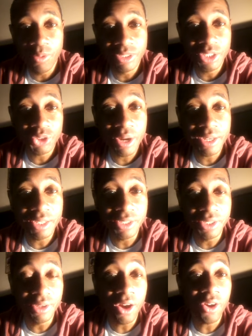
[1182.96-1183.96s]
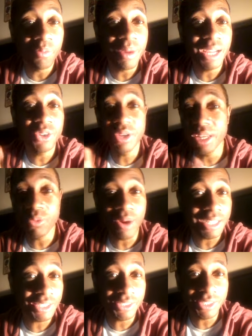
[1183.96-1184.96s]
They wasn't trying to. Oh man,
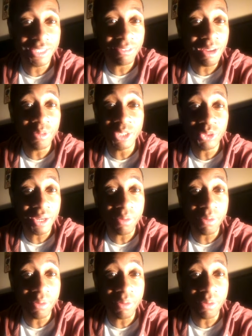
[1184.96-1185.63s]
you need to watch yourself.